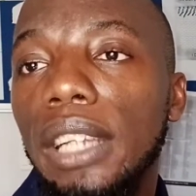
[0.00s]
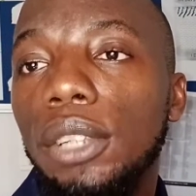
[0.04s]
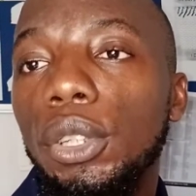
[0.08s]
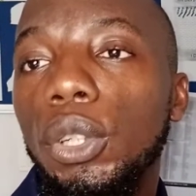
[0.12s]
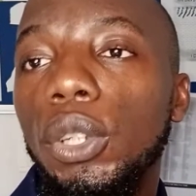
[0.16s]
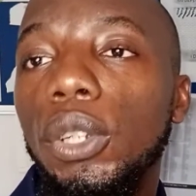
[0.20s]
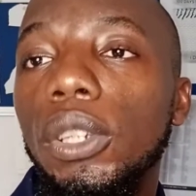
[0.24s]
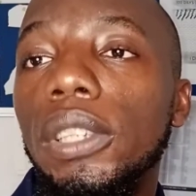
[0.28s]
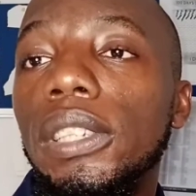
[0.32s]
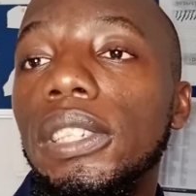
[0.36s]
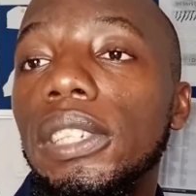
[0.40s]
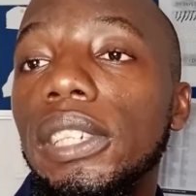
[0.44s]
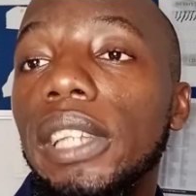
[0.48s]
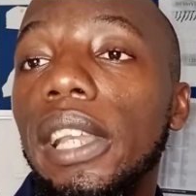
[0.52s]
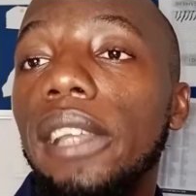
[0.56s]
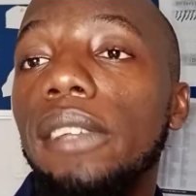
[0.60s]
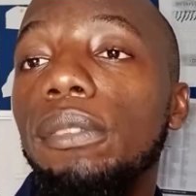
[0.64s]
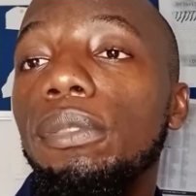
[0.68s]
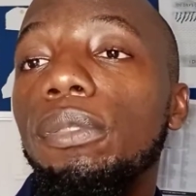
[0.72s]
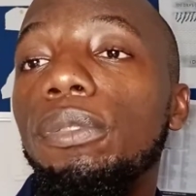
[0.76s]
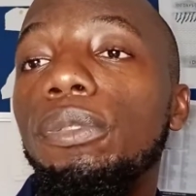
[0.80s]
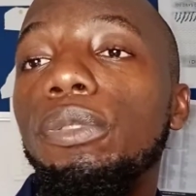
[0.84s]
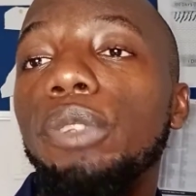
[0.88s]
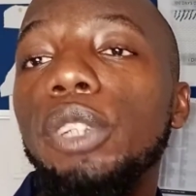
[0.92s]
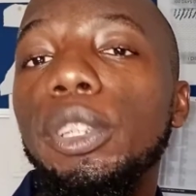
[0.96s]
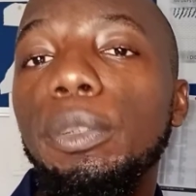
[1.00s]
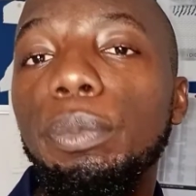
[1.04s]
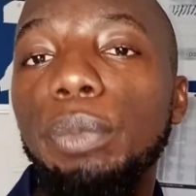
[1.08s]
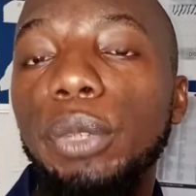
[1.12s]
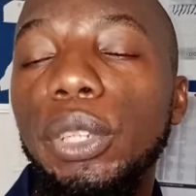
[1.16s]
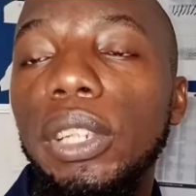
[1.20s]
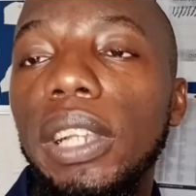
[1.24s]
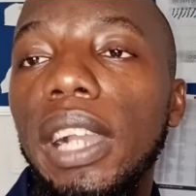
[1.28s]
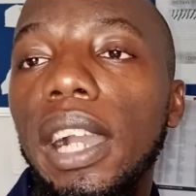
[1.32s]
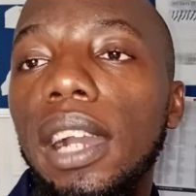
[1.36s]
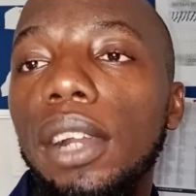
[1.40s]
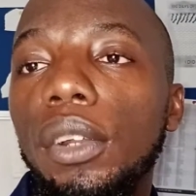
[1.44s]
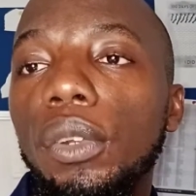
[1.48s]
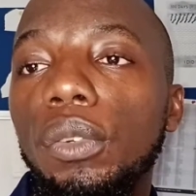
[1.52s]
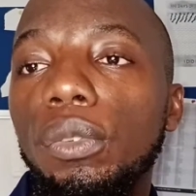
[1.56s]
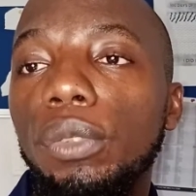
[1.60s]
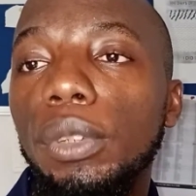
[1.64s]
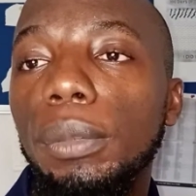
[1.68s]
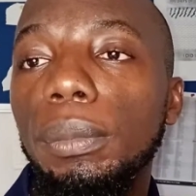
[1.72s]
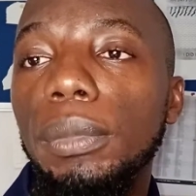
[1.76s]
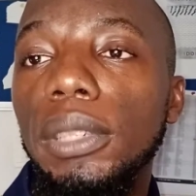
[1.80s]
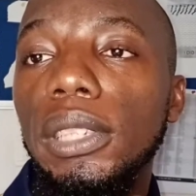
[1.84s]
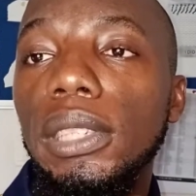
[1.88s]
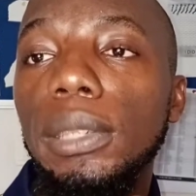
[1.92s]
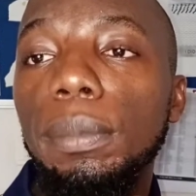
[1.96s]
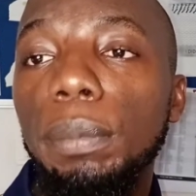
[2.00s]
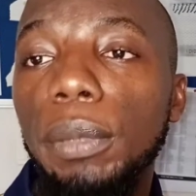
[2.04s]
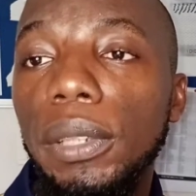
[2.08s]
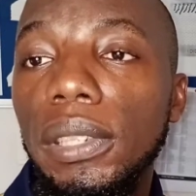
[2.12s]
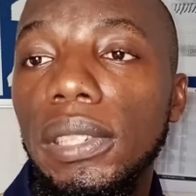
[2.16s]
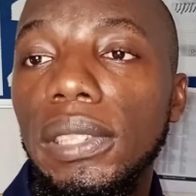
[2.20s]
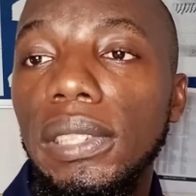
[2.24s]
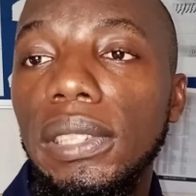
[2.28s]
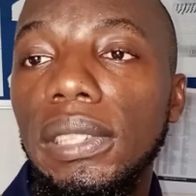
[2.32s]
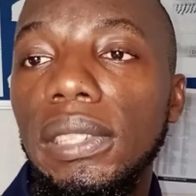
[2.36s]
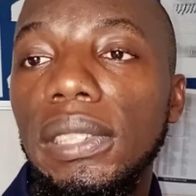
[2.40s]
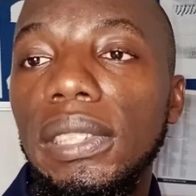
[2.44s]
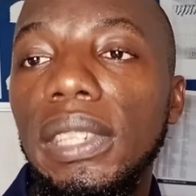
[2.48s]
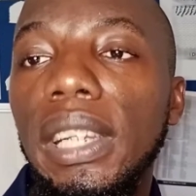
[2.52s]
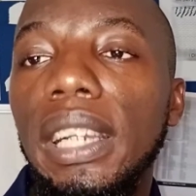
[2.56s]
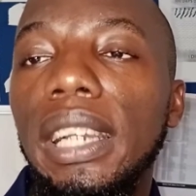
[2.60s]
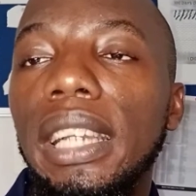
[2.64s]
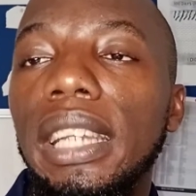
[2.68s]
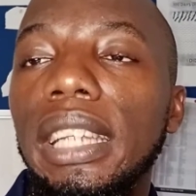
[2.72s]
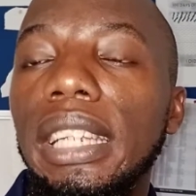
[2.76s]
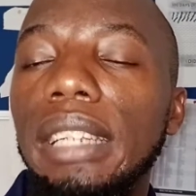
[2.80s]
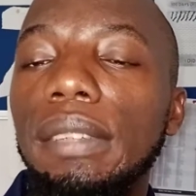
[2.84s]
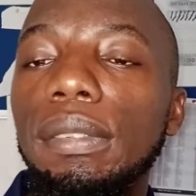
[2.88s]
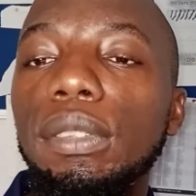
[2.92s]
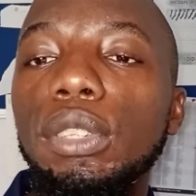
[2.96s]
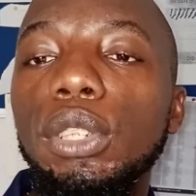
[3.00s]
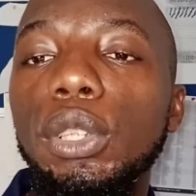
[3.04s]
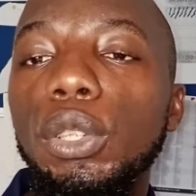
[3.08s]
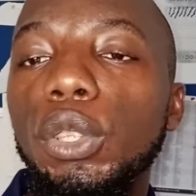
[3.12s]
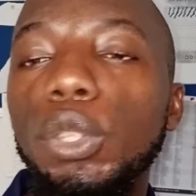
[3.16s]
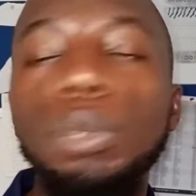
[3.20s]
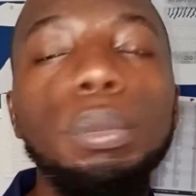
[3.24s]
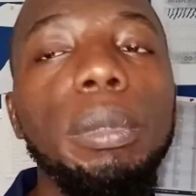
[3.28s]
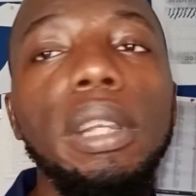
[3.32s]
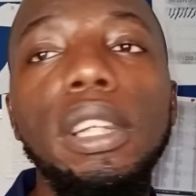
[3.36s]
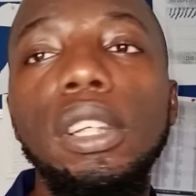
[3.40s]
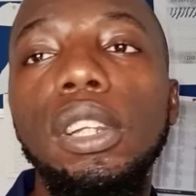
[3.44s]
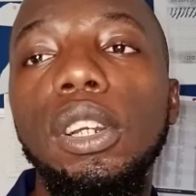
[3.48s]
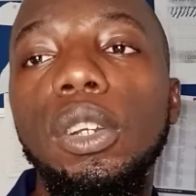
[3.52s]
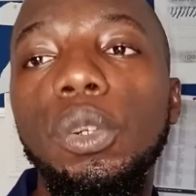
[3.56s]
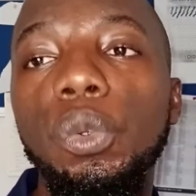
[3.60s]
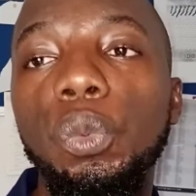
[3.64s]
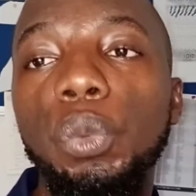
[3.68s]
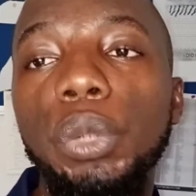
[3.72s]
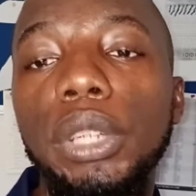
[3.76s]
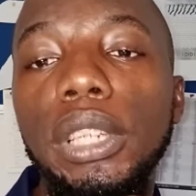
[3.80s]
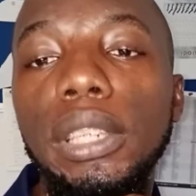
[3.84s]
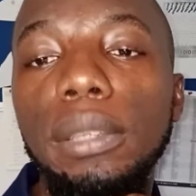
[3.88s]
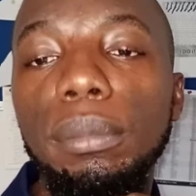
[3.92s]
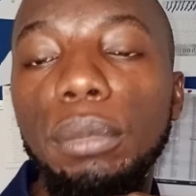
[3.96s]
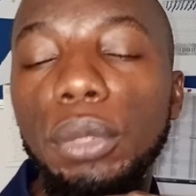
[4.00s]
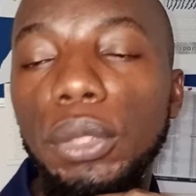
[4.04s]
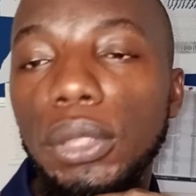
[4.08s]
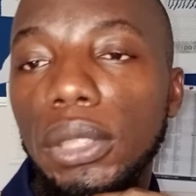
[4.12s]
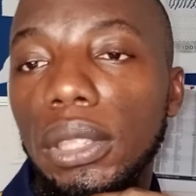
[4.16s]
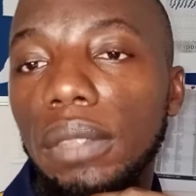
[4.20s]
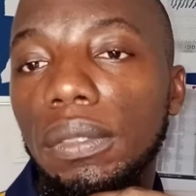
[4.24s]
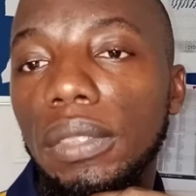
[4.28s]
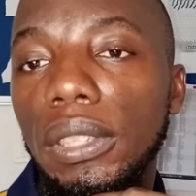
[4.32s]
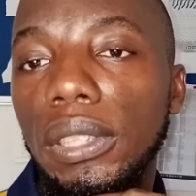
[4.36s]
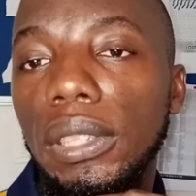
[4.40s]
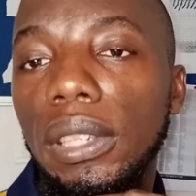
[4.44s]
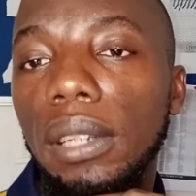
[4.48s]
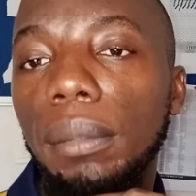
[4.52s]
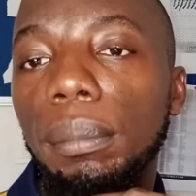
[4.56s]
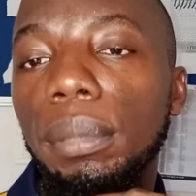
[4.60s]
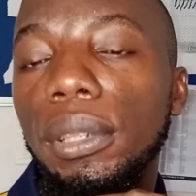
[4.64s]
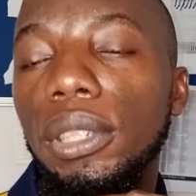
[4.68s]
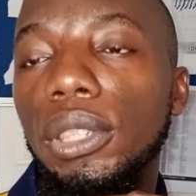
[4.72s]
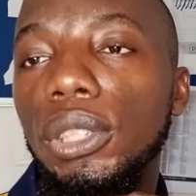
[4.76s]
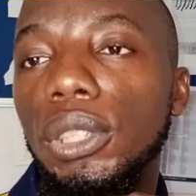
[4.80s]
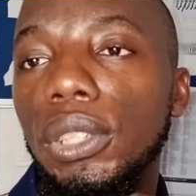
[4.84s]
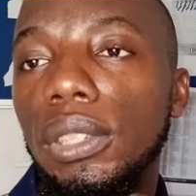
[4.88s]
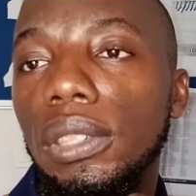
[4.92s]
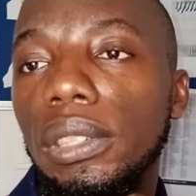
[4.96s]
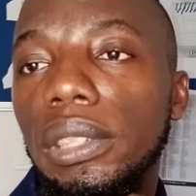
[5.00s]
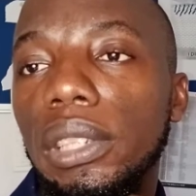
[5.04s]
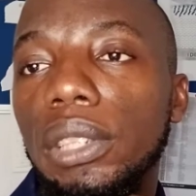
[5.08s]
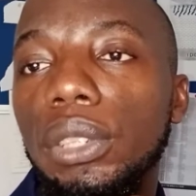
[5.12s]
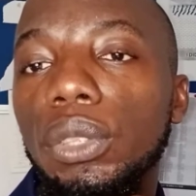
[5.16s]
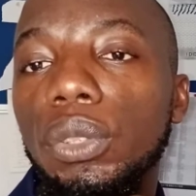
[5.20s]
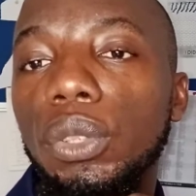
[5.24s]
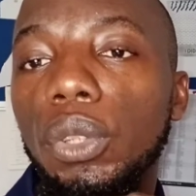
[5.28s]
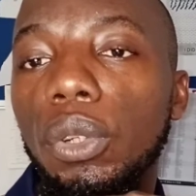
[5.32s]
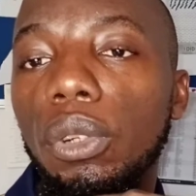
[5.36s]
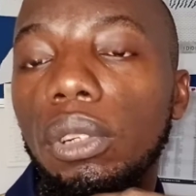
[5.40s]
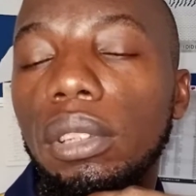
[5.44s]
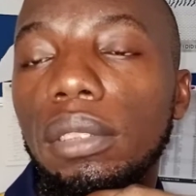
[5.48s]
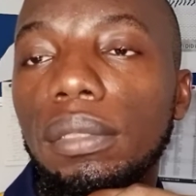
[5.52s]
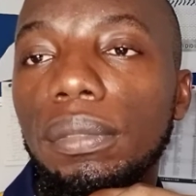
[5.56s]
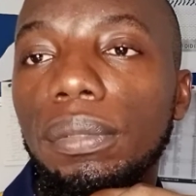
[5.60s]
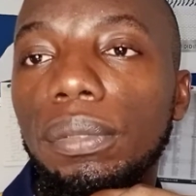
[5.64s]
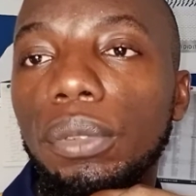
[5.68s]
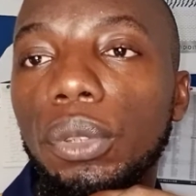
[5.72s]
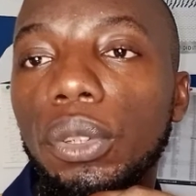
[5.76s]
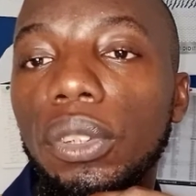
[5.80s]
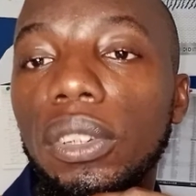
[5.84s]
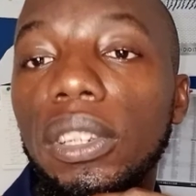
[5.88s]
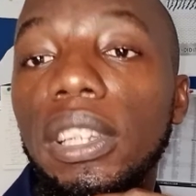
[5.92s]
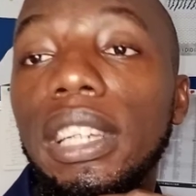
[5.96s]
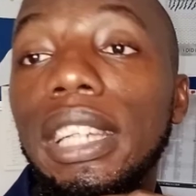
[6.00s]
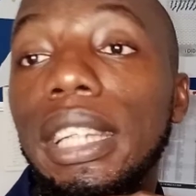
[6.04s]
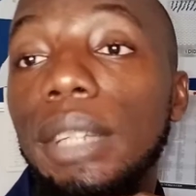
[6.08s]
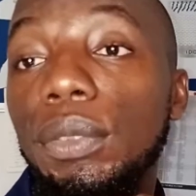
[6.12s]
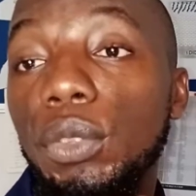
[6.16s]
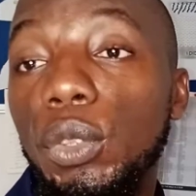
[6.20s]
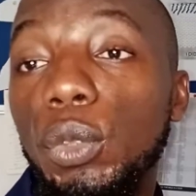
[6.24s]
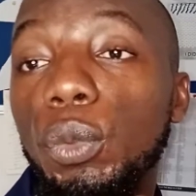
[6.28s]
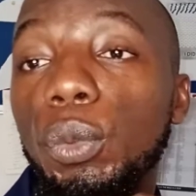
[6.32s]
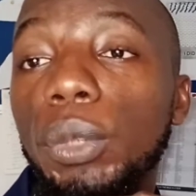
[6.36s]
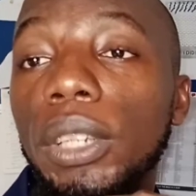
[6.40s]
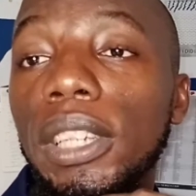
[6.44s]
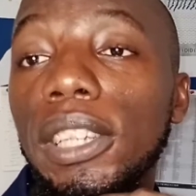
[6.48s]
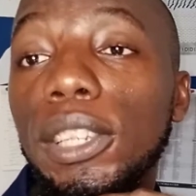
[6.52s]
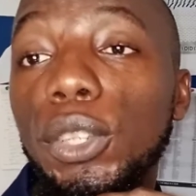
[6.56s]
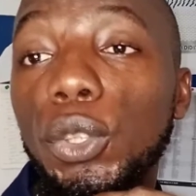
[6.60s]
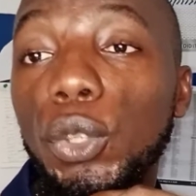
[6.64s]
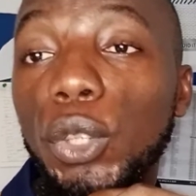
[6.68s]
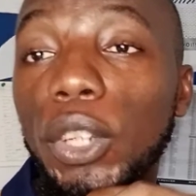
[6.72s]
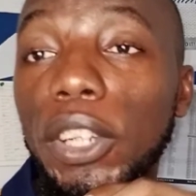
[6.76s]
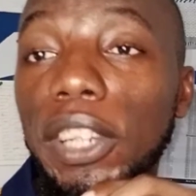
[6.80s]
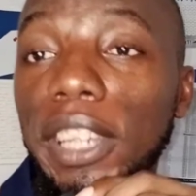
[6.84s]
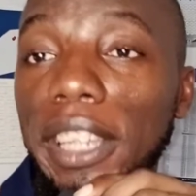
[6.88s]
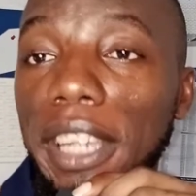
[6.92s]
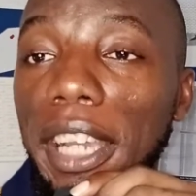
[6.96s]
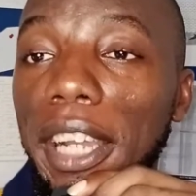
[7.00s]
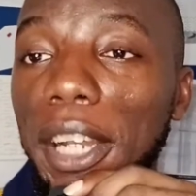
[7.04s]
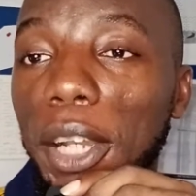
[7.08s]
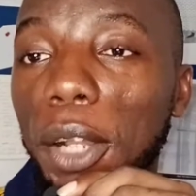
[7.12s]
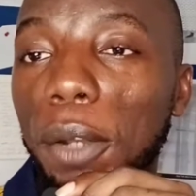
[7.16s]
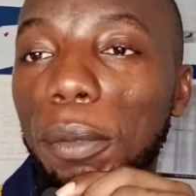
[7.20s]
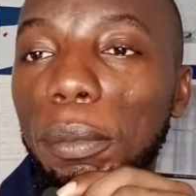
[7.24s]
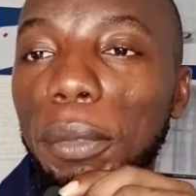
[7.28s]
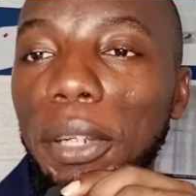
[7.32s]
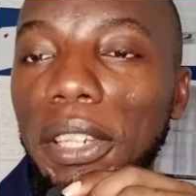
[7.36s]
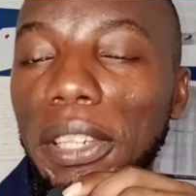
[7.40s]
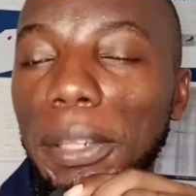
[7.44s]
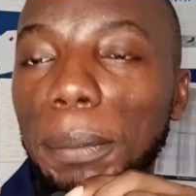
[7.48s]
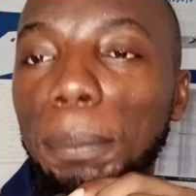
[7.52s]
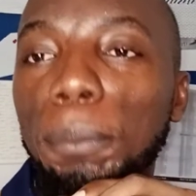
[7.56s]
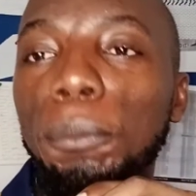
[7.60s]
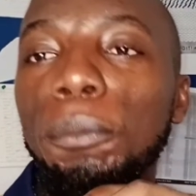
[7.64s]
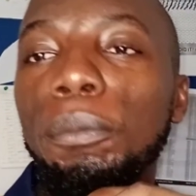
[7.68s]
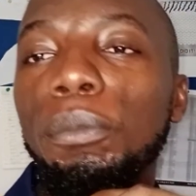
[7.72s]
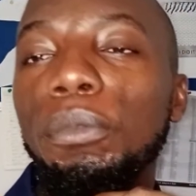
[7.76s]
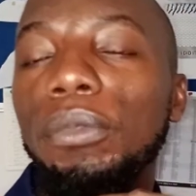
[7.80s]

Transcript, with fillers: You're going to get free PR from these persons, even though you might not win most of these competitions that you're going for. If you win, you're going to get a lot of money.